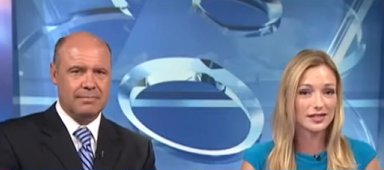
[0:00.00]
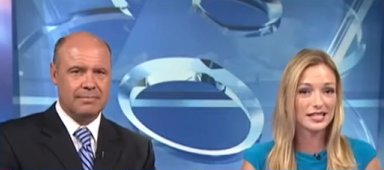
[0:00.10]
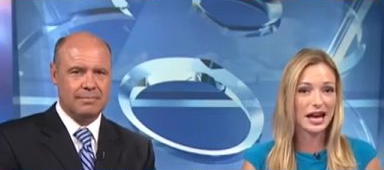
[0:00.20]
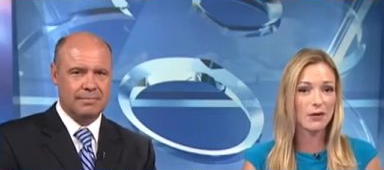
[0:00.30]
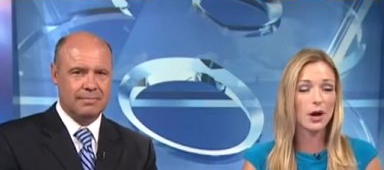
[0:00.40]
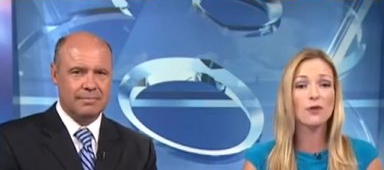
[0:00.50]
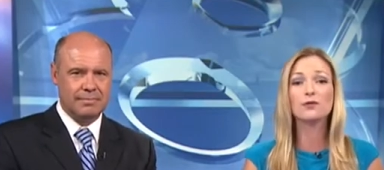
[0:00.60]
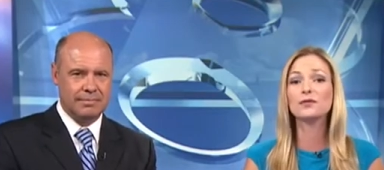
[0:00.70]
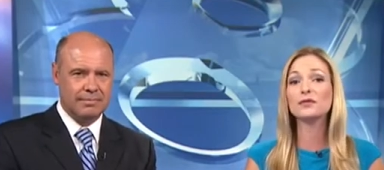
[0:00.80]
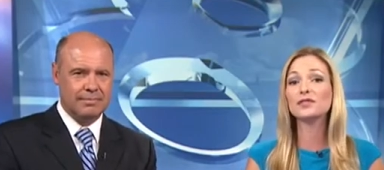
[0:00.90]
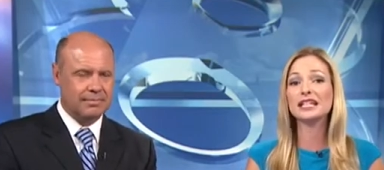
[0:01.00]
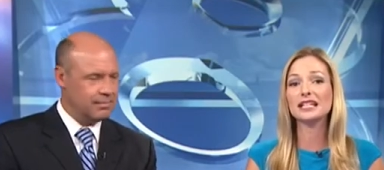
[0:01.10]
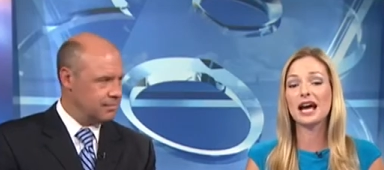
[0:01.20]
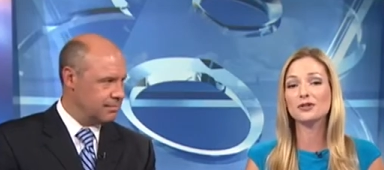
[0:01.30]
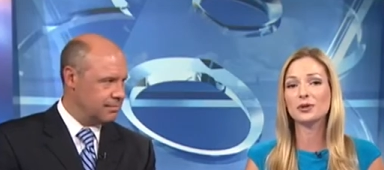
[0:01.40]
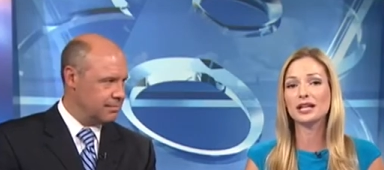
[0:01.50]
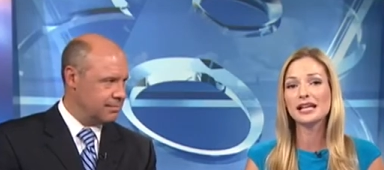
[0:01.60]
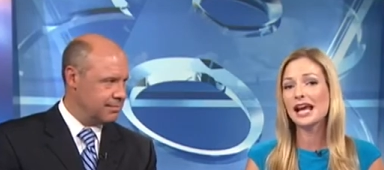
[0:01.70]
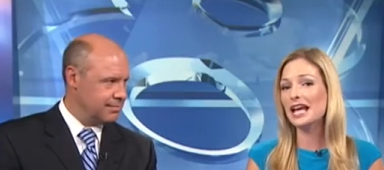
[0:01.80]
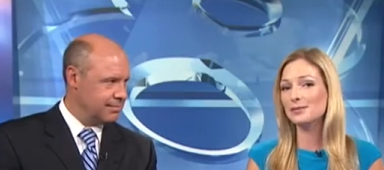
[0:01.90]
Speaker 1: this town of 1,500
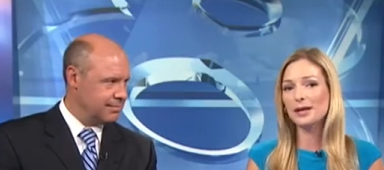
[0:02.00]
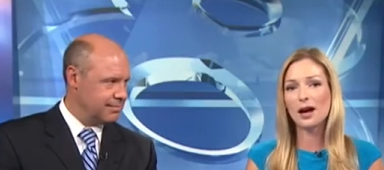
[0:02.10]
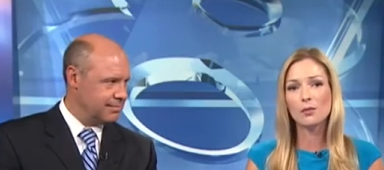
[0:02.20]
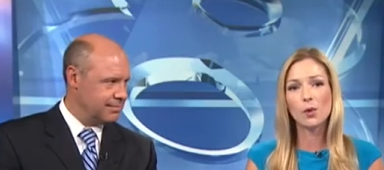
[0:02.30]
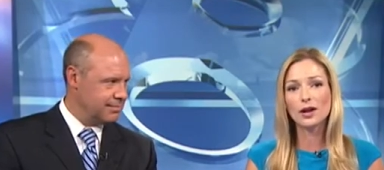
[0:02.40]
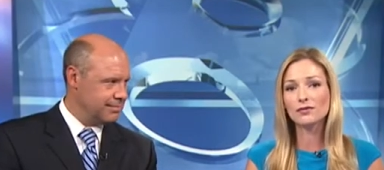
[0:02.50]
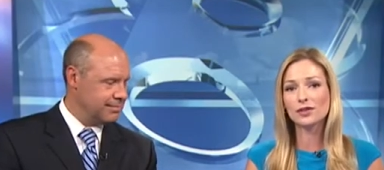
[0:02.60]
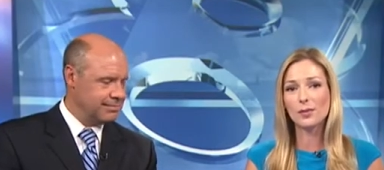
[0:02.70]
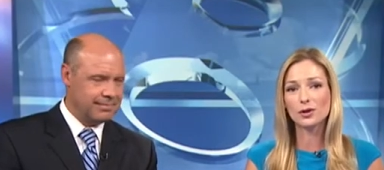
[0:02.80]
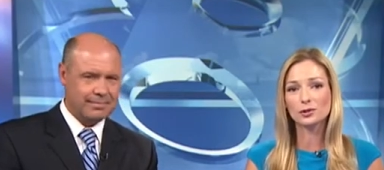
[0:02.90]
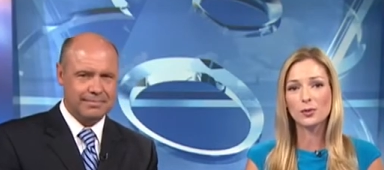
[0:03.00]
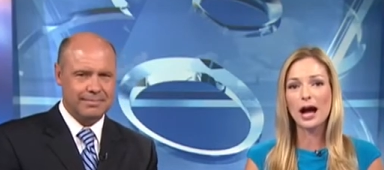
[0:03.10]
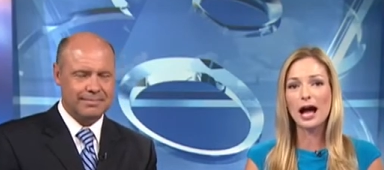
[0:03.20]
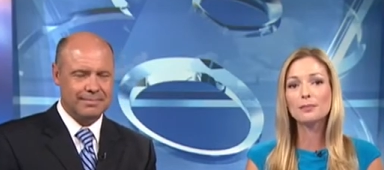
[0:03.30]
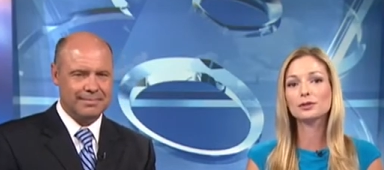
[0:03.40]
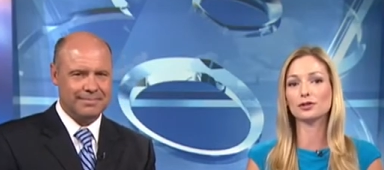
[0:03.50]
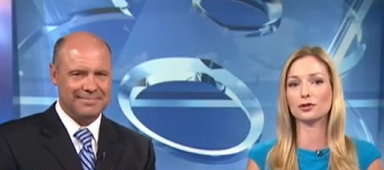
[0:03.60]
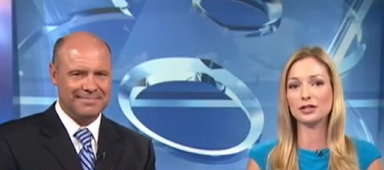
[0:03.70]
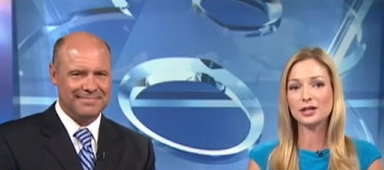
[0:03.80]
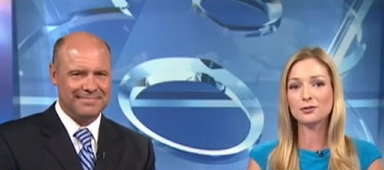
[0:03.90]
has become one of the most
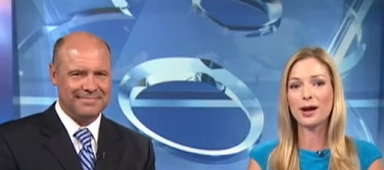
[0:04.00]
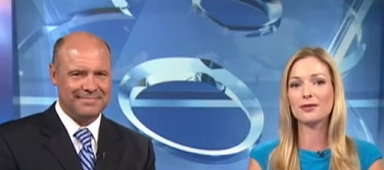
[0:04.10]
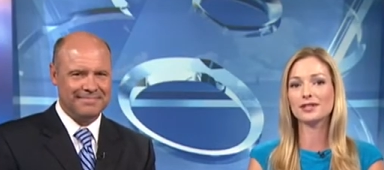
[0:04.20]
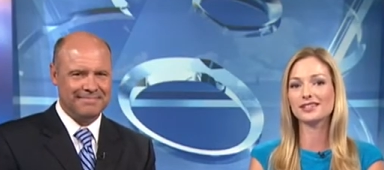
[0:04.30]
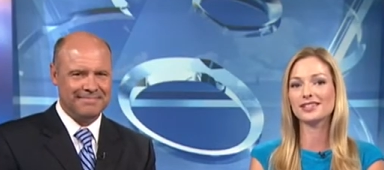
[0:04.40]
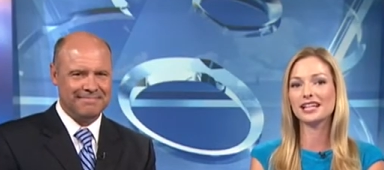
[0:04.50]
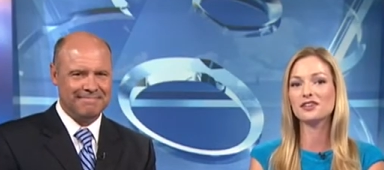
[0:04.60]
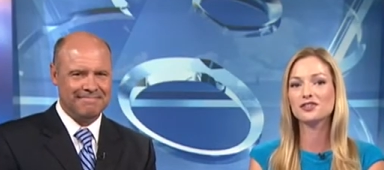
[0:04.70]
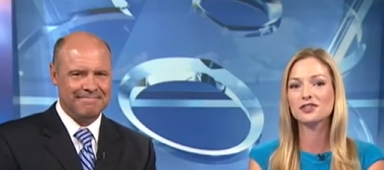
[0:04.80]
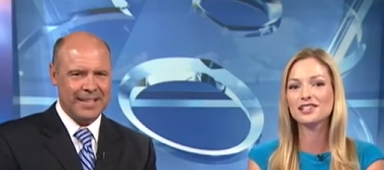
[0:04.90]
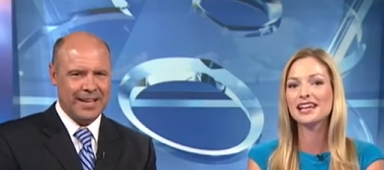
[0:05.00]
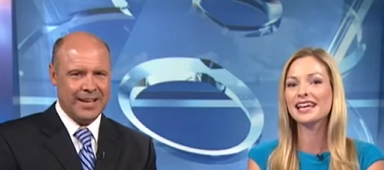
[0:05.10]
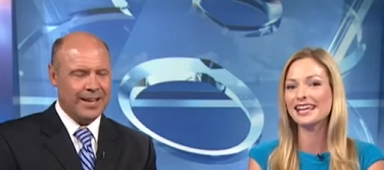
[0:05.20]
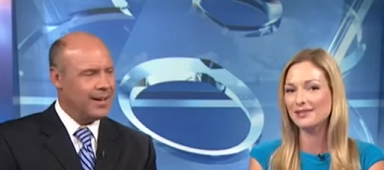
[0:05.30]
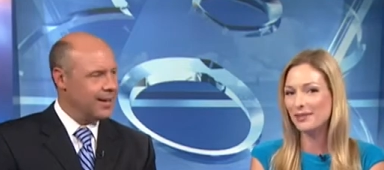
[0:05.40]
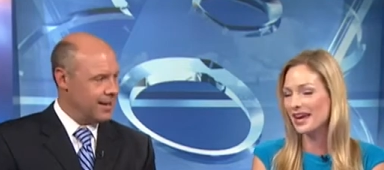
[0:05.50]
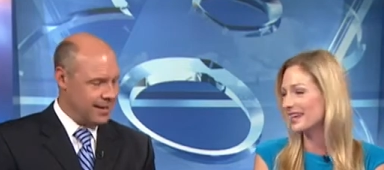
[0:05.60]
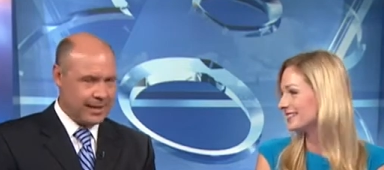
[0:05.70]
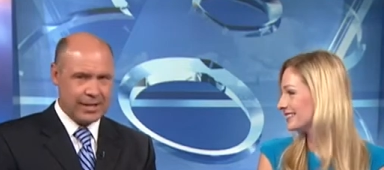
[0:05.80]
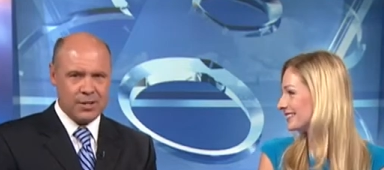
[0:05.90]
popular year-round destinations in
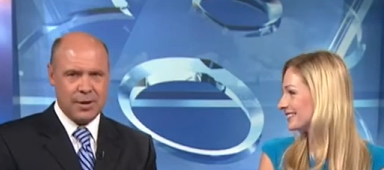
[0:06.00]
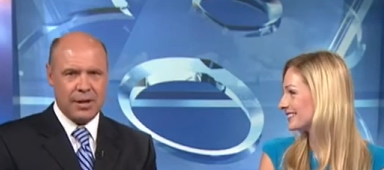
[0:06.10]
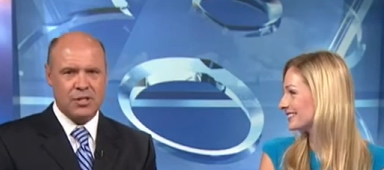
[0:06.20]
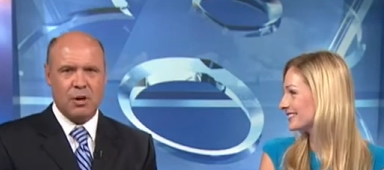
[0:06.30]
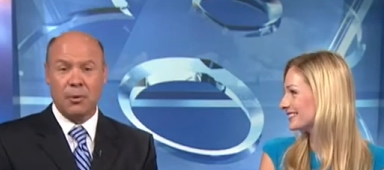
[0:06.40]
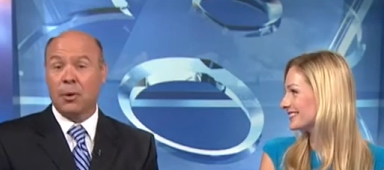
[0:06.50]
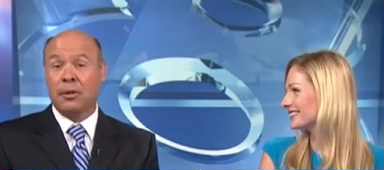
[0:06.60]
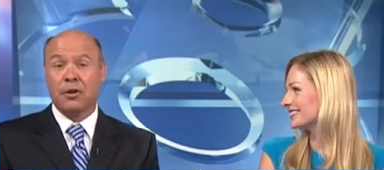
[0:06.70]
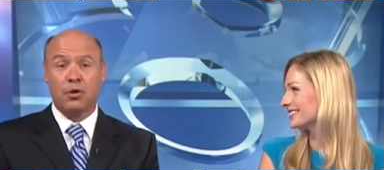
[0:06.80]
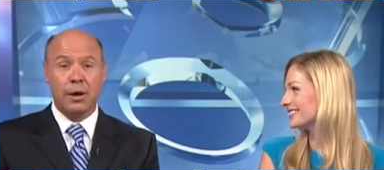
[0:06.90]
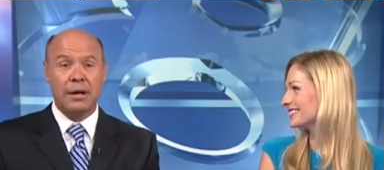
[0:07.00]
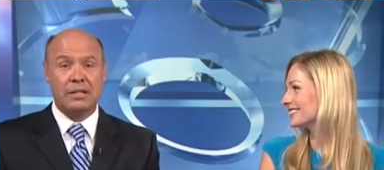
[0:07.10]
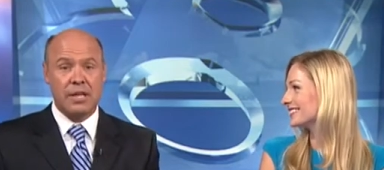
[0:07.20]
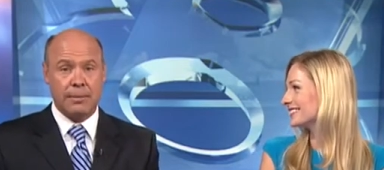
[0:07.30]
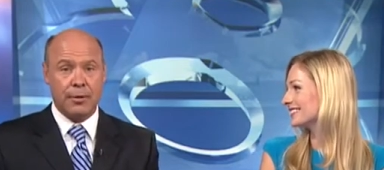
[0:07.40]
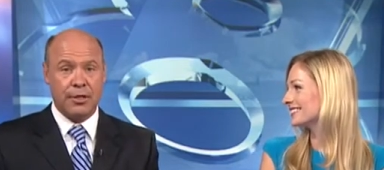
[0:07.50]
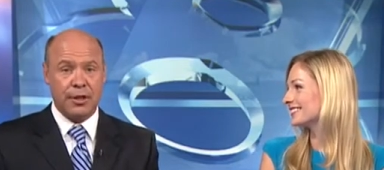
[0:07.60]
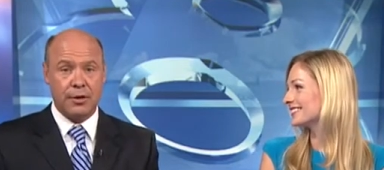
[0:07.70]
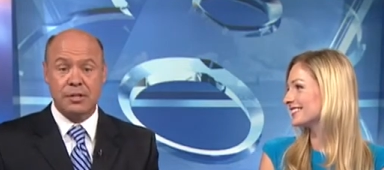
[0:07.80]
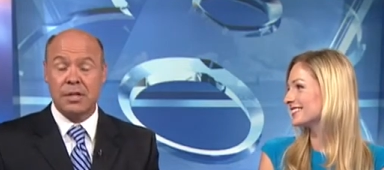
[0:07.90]
Maine.
Speaker 2: That's right. It's home to one of the greatest summer
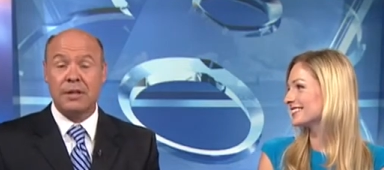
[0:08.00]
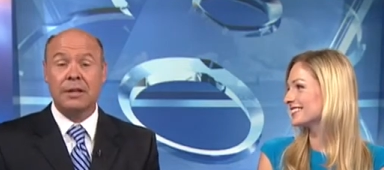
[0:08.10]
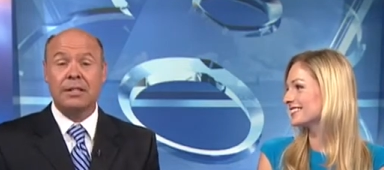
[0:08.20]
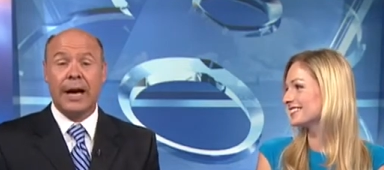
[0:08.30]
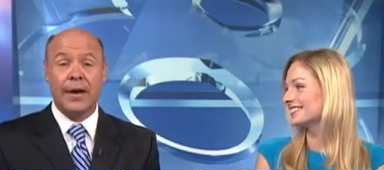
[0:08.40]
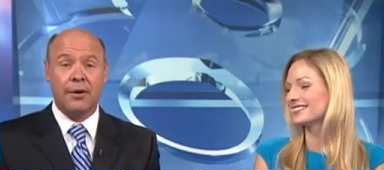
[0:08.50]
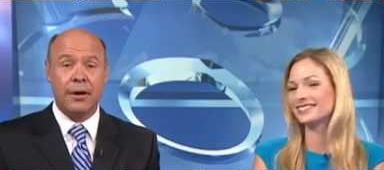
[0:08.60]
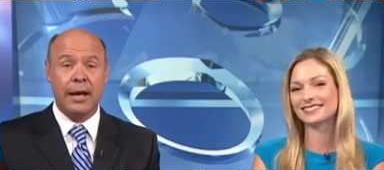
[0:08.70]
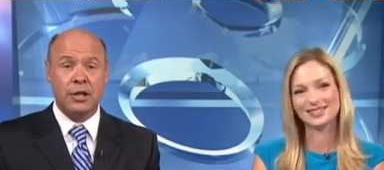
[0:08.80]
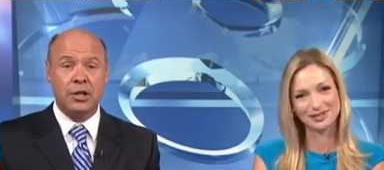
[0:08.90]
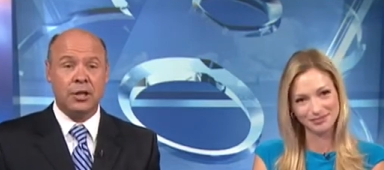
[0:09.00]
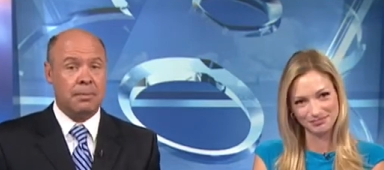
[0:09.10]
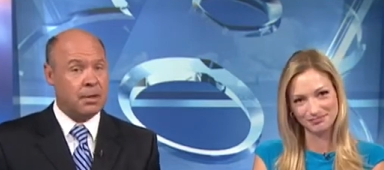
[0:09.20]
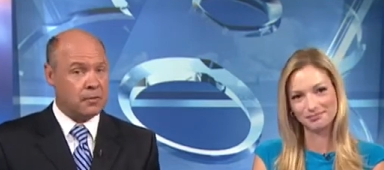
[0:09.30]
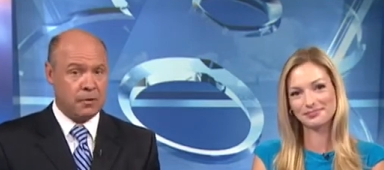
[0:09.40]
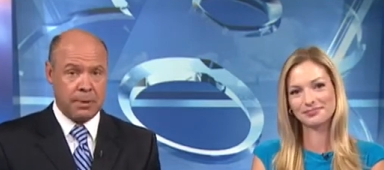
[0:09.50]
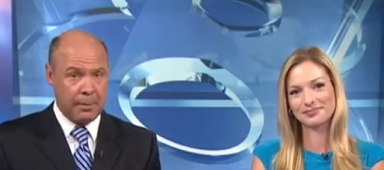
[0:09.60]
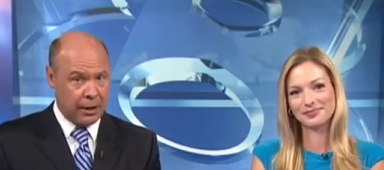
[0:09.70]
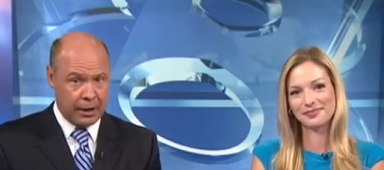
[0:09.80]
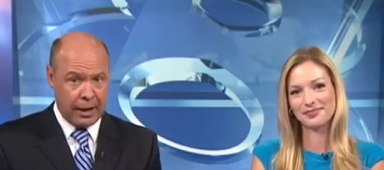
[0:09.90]
theaters in the entire nation, a beautiful
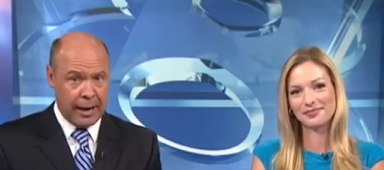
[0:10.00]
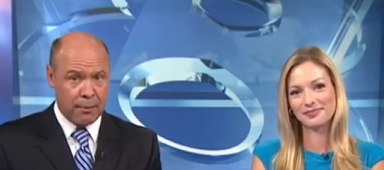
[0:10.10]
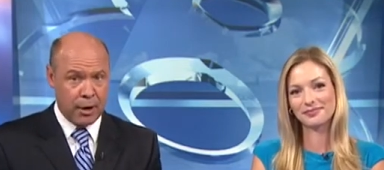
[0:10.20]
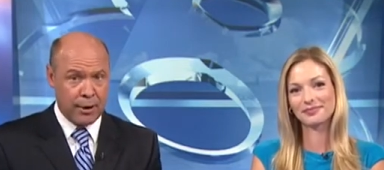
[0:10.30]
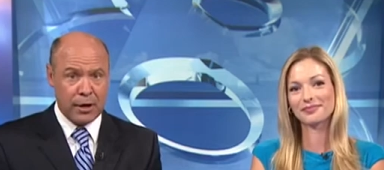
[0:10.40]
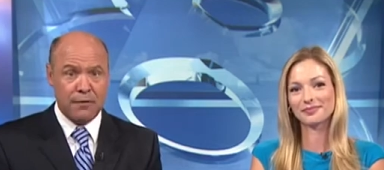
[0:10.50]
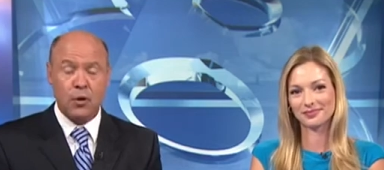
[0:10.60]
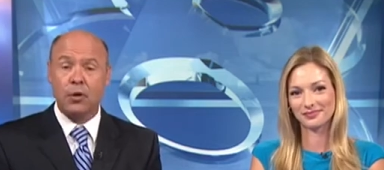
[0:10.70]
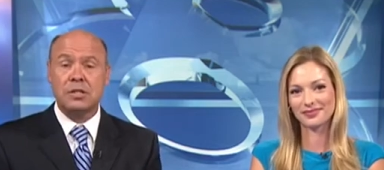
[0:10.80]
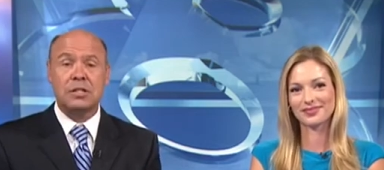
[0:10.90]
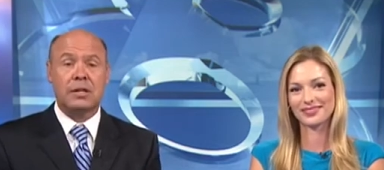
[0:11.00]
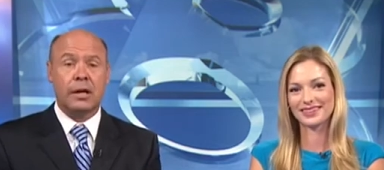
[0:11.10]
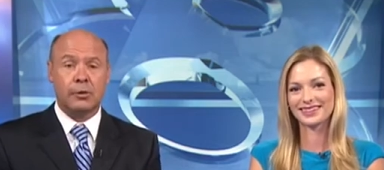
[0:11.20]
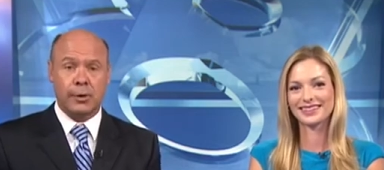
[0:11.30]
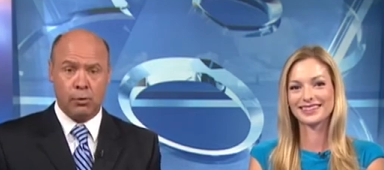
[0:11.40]
public library, and of course the Ogunquit